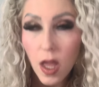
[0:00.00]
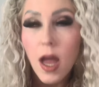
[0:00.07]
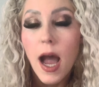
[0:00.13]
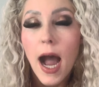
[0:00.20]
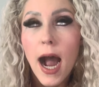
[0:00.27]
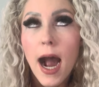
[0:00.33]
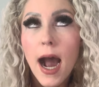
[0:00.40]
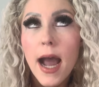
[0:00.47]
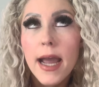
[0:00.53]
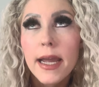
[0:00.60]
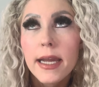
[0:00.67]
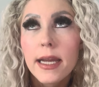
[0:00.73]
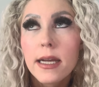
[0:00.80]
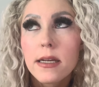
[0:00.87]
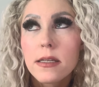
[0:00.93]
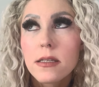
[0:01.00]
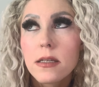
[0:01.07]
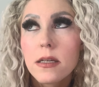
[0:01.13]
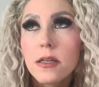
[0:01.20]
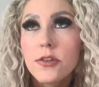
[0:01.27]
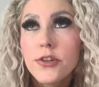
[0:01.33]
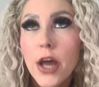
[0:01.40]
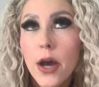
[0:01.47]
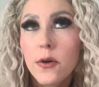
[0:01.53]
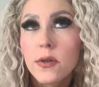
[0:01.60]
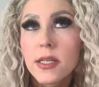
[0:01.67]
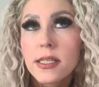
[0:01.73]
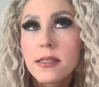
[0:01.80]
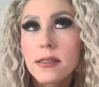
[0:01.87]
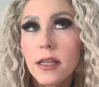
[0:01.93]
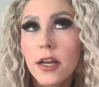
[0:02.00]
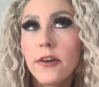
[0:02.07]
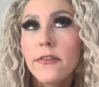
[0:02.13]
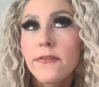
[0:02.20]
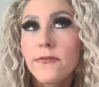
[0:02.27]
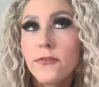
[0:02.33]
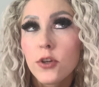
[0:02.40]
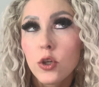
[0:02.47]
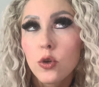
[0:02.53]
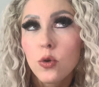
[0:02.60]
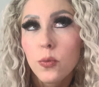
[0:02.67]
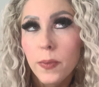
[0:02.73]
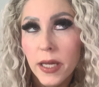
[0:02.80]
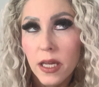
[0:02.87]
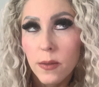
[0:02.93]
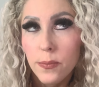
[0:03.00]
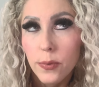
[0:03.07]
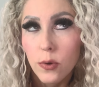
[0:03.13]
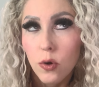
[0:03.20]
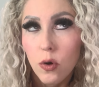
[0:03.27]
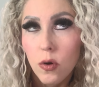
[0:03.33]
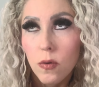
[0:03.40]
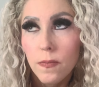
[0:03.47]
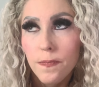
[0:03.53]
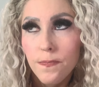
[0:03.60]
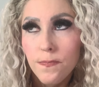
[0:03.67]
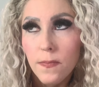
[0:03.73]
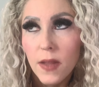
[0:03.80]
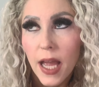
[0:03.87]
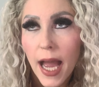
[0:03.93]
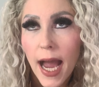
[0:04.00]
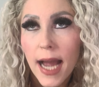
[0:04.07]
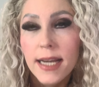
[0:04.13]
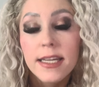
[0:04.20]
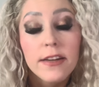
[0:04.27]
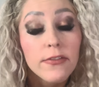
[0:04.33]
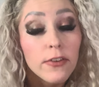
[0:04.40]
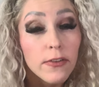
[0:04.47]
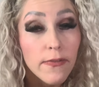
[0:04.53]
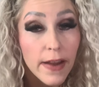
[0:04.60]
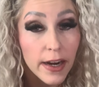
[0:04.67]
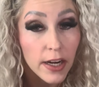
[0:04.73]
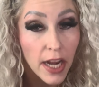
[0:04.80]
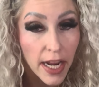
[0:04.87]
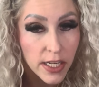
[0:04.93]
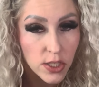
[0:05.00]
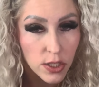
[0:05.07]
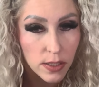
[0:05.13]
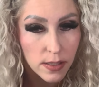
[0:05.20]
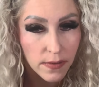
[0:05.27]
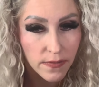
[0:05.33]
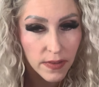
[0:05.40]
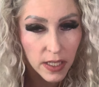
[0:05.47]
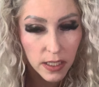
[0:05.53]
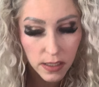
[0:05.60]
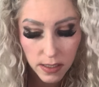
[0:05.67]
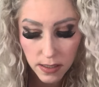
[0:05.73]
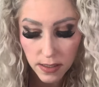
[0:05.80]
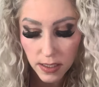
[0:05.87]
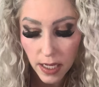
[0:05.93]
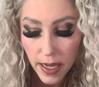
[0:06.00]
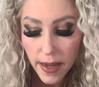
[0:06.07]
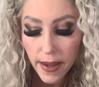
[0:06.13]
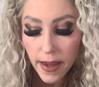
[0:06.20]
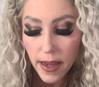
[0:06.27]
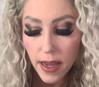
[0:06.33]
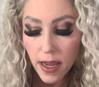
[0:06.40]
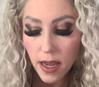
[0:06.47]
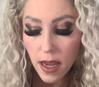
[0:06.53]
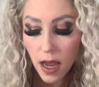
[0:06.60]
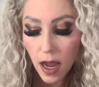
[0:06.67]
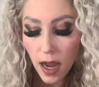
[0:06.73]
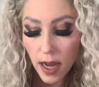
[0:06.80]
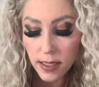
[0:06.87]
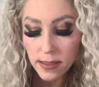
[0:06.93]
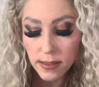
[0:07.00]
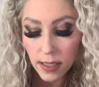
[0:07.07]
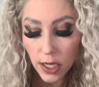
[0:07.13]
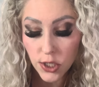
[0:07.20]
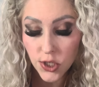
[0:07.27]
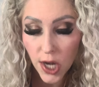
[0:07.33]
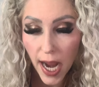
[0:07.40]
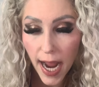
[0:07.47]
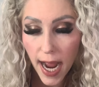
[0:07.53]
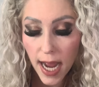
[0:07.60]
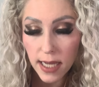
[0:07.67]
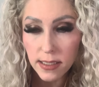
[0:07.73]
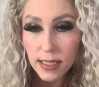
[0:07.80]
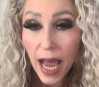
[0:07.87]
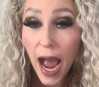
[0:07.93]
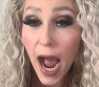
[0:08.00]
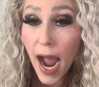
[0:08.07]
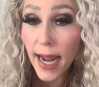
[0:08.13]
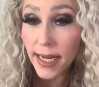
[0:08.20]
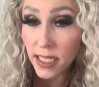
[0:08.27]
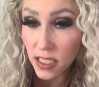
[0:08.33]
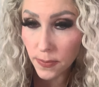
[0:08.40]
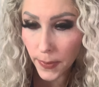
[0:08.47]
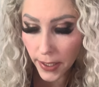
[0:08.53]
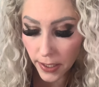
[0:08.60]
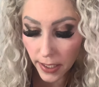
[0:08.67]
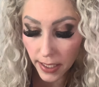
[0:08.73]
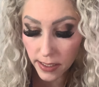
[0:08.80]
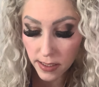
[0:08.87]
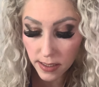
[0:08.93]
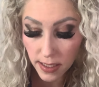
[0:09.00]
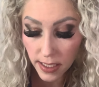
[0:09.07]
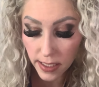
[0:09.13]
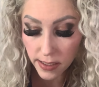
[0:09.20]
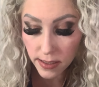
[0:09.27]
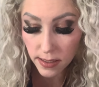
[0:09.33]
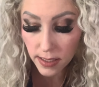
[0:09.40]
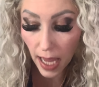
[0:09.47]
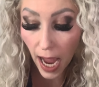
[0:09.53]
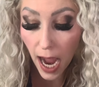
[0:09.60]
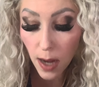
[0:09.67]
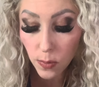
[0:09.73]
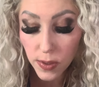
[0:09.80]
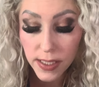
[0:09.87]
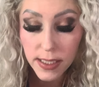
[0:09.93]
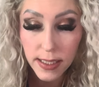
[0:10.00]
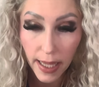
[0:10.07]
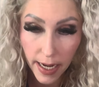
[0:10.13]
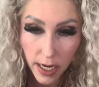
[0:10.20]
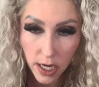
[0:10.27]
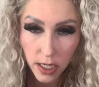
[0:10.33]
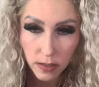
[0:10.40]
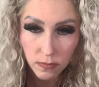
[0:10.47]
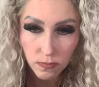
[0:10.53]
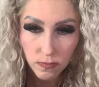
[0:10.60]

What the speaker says: I noticed that a few people had different variations of this, such as, I experienced this, I was there.